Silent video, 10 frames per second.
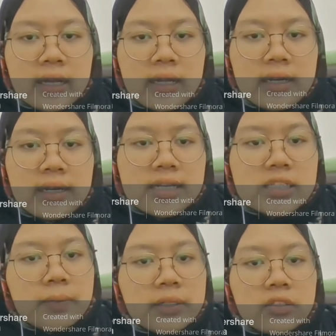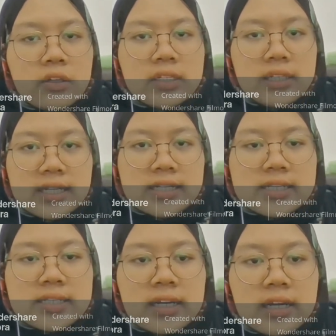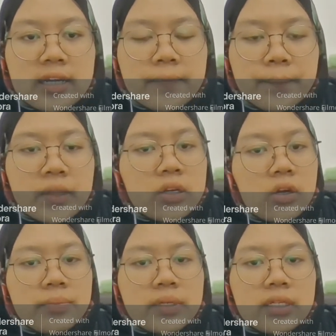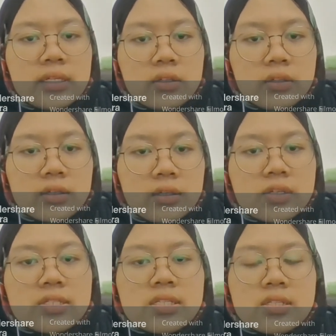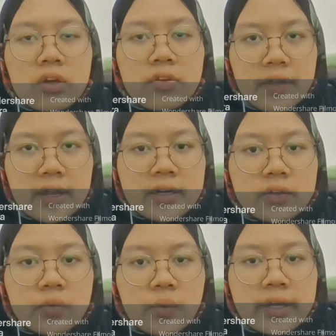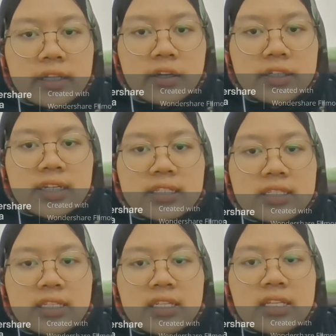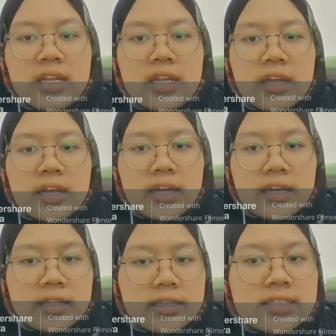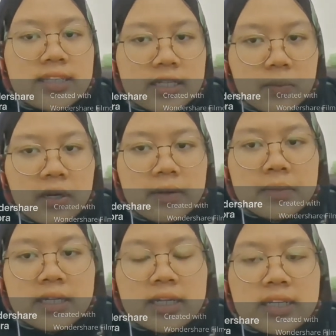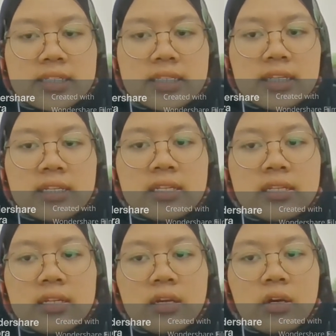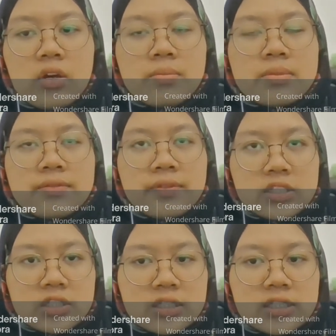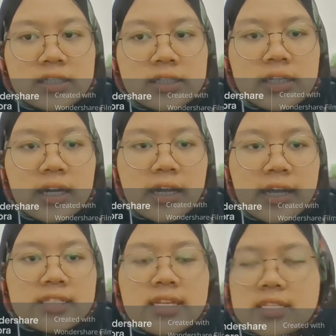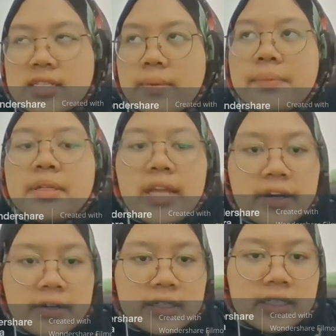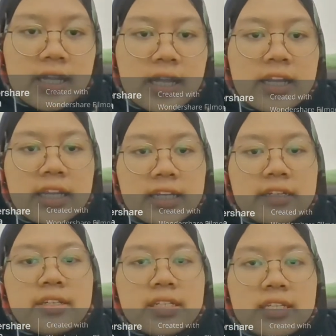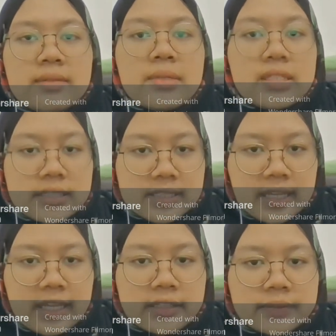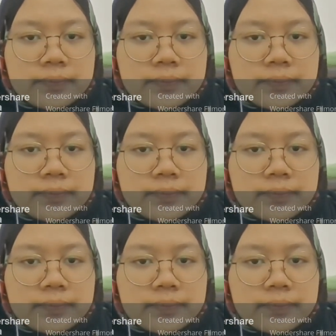Last but not least, the common causes of error while conducting this experiment is in observational as example error in reading meter scale.